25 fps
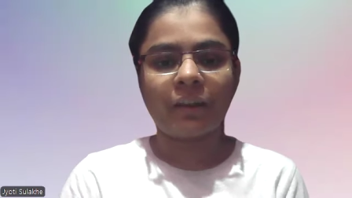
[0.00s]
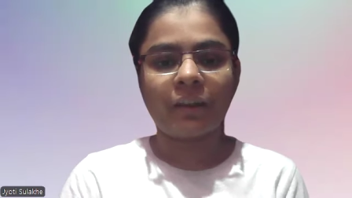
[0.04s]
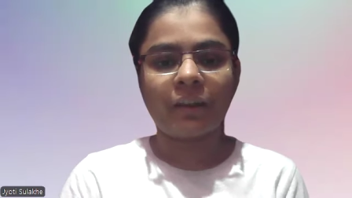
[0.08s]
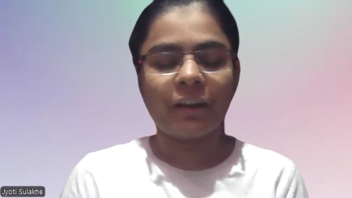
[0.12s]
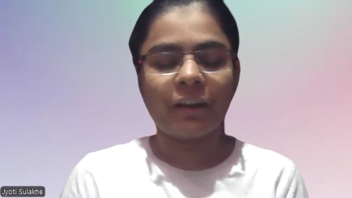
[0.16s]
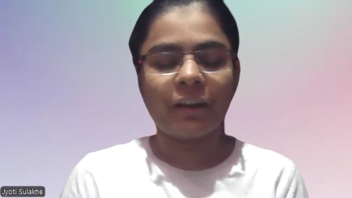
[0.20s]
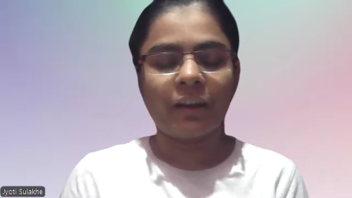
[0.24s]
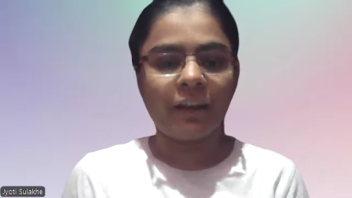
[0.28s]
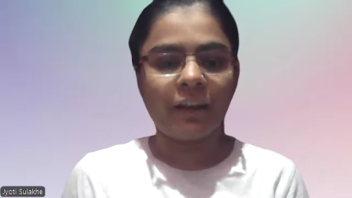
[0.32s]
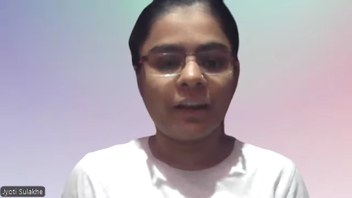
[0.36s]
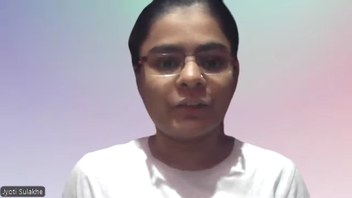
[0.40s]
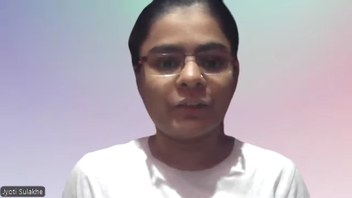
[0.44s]

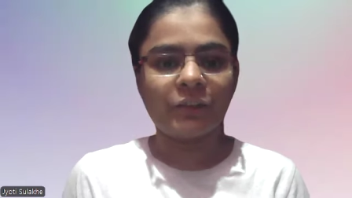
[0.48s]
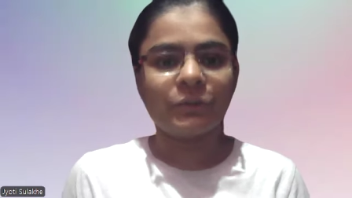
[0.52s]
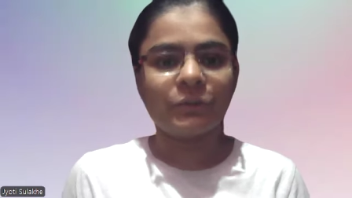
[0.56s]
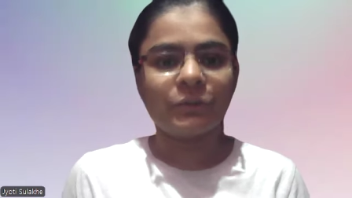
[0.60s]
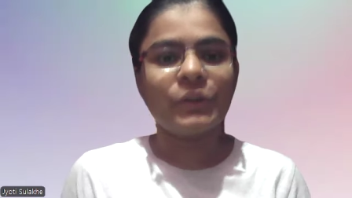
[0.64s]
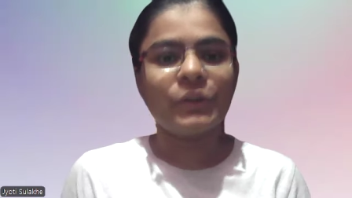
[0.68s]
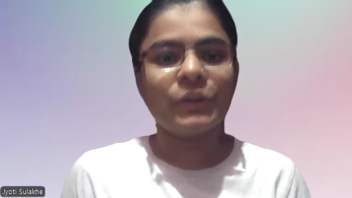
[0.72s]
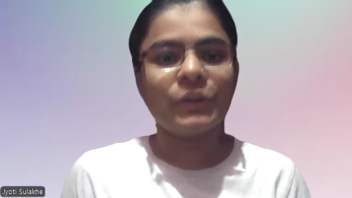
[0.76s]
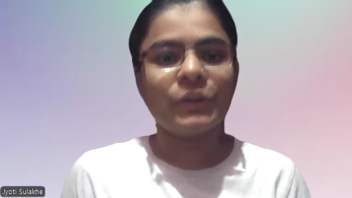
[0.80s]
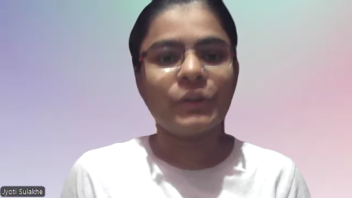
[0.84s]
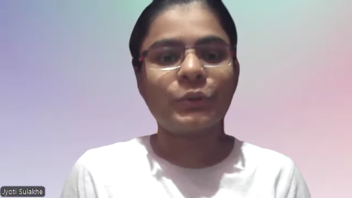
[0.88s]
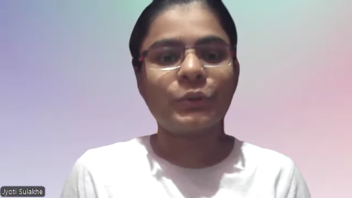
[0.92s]
Hello.
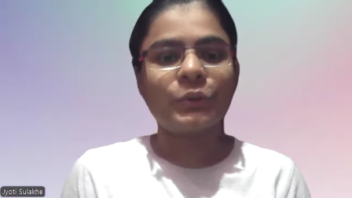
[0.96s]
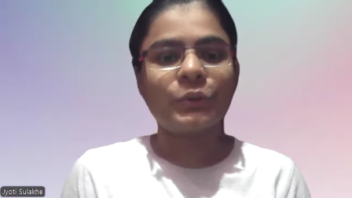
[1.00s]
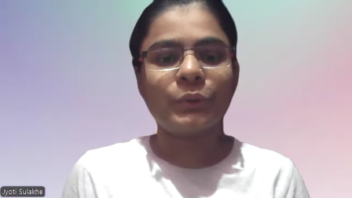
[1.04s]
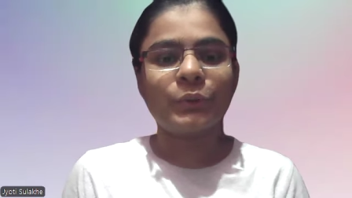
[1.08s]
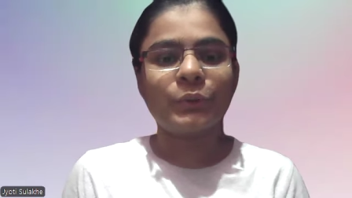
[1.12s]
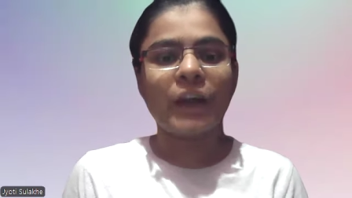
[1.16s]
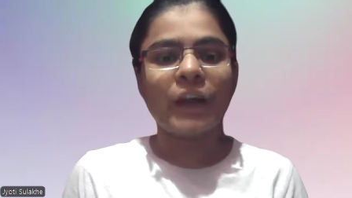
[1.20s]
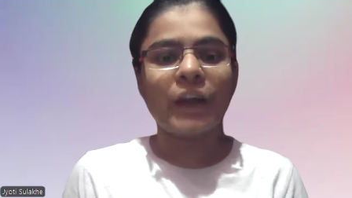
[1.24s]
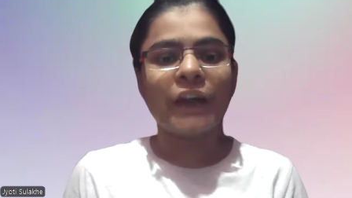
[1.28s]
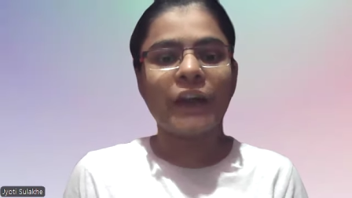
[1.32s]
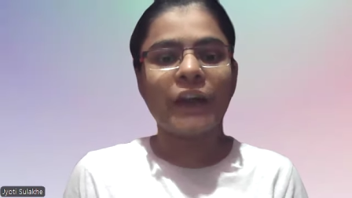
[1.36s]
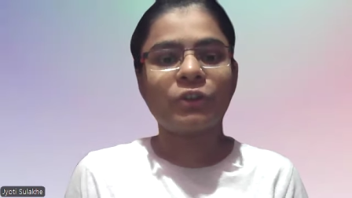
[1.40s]
So today
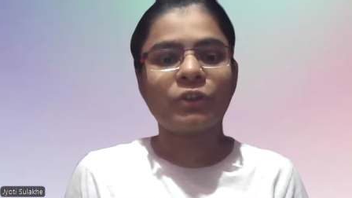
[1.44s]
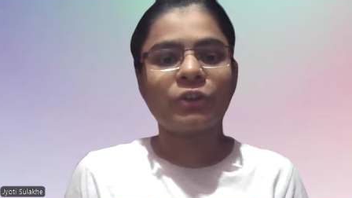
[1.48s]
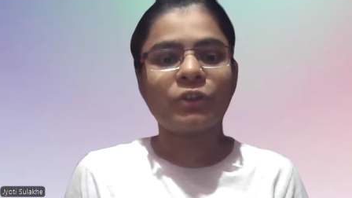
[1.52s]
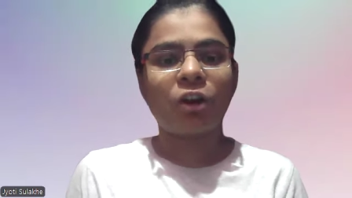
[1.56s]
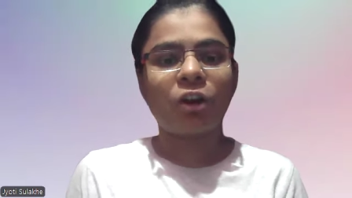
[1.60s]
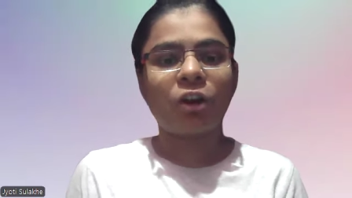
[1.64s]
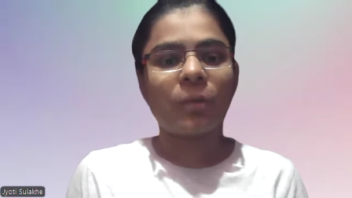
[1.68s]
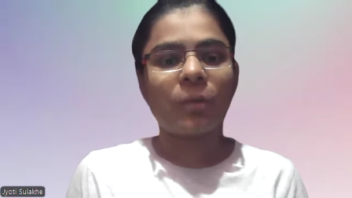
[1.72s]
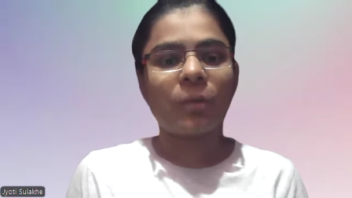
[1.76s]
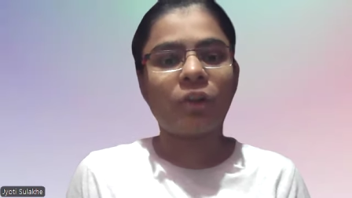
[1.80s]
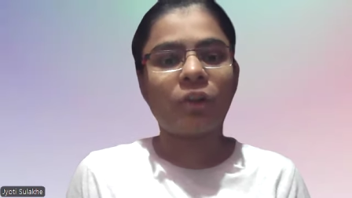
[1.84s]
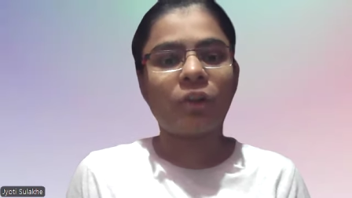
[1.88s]
I talk
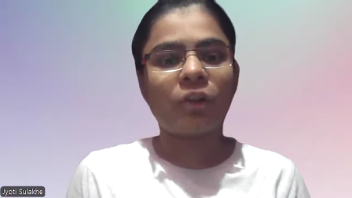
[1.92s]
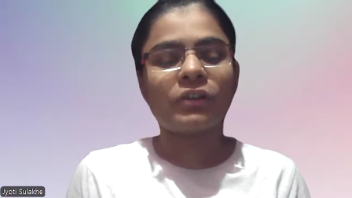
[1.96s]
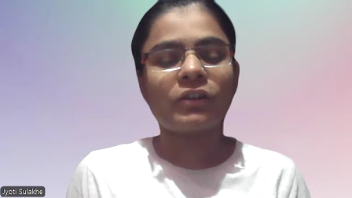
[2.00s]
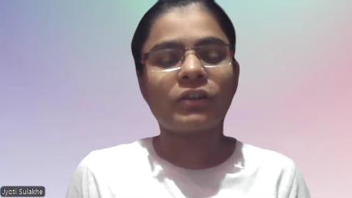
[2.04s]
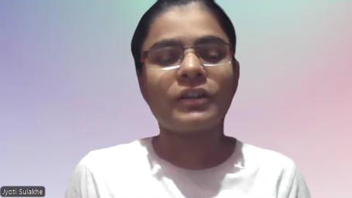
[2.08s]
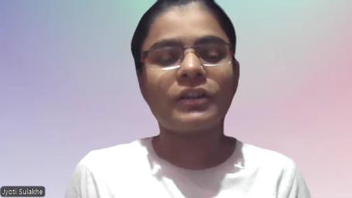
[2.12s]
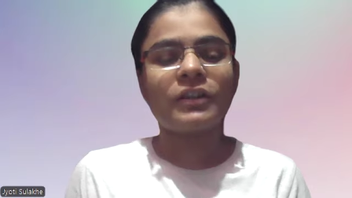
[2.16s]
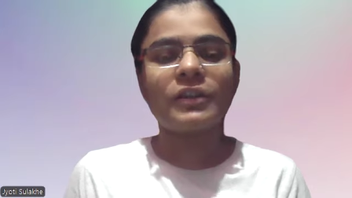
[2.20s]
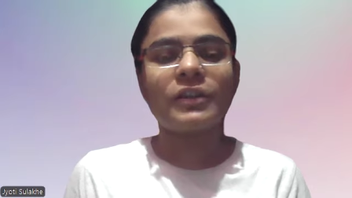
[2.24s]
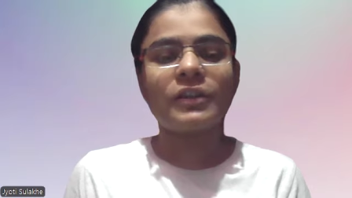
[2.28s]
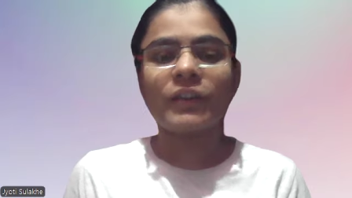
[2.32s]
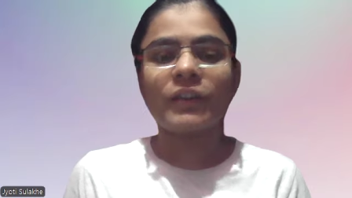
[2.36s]
about the
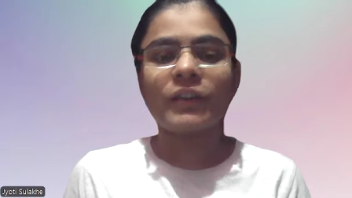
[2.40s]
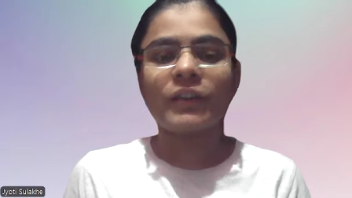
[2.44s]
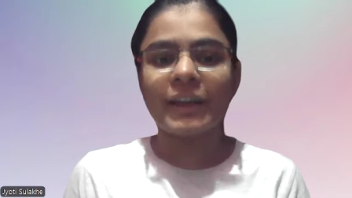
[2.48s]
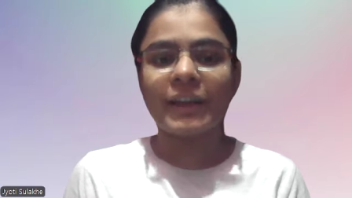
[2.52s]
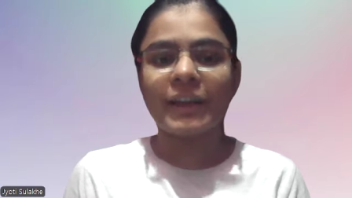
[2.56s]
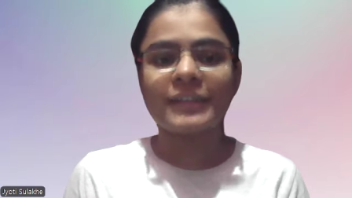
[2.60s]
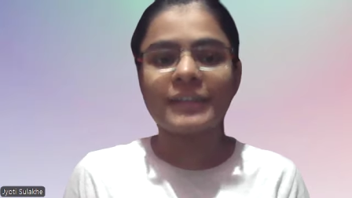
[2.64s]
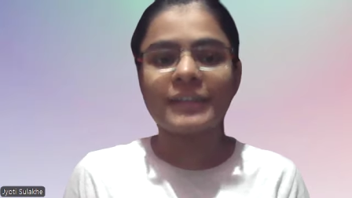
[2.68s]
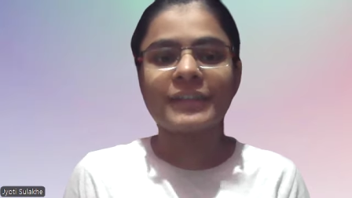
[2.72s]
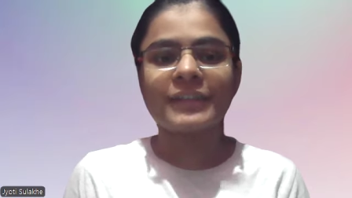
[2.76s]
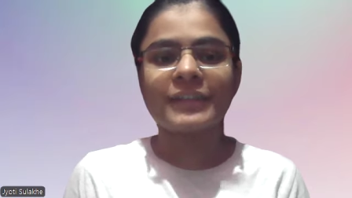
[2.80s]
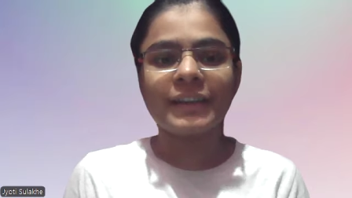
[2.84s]

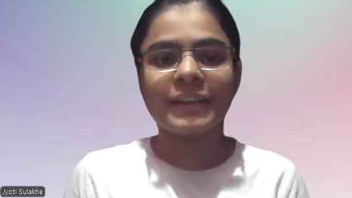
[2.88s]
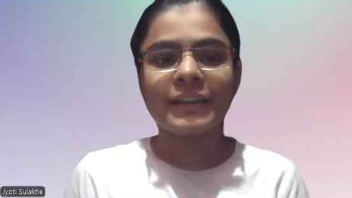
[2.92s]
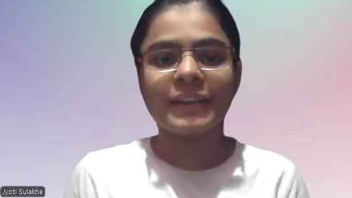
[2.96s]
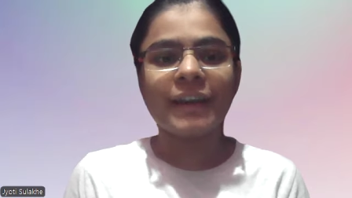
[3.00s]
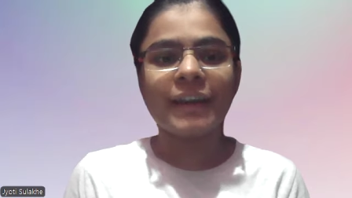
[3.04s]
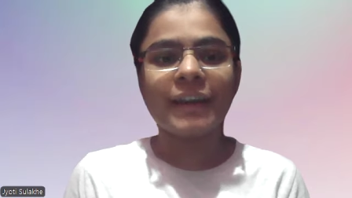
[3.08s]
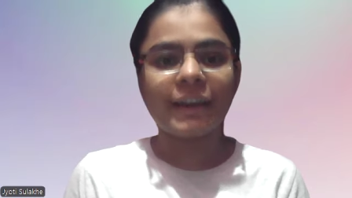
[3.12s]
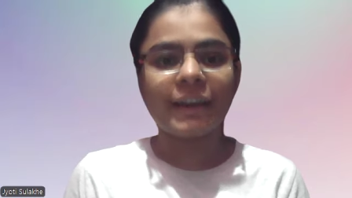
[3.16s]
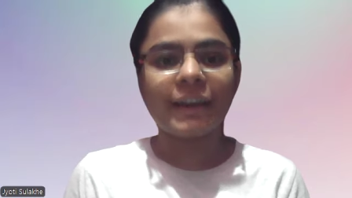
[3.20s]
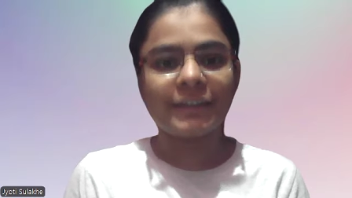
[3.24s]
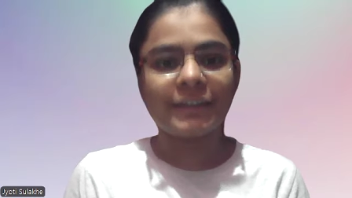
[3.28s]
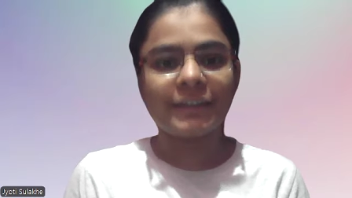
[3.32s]

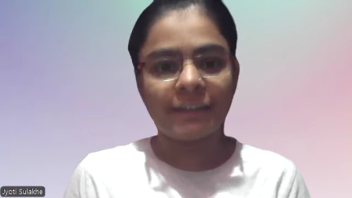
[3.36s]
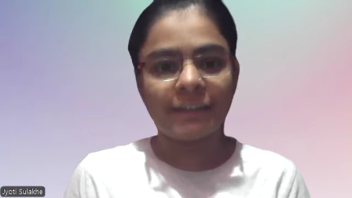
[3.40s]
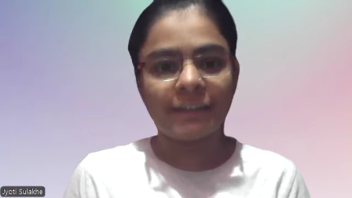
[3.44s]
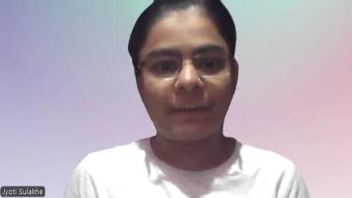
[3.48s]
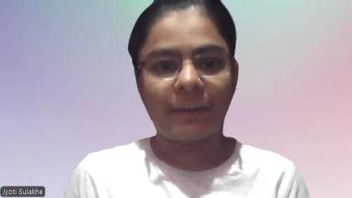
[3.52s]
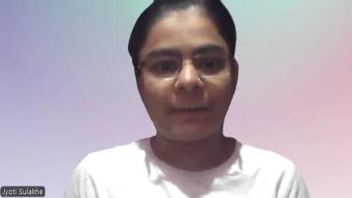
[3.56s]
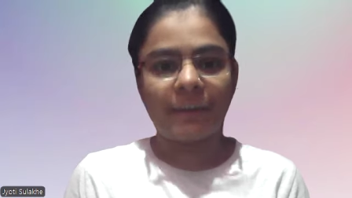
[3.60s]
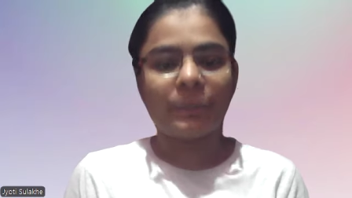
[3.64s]
STLC.